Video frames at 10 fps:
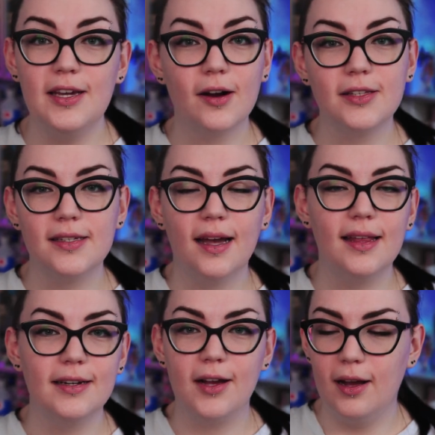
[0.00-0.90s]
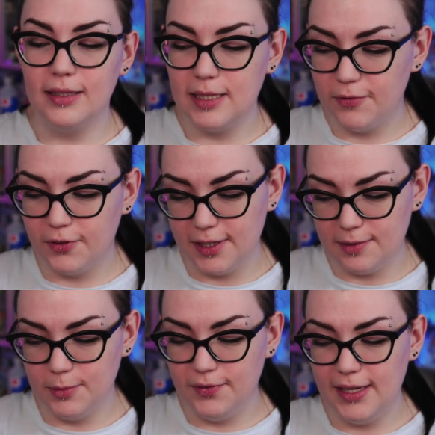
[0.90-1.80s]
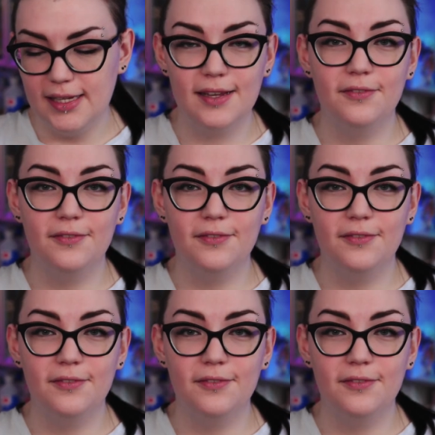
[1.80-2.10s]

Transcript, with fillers: The art style and concept for this movie is